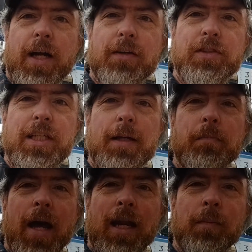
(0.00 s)
I've seen it
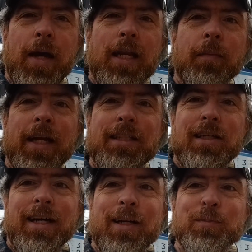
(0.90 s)
many, many, many
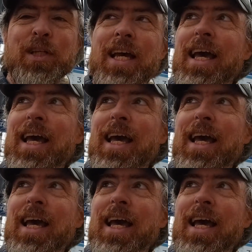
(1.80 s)
times,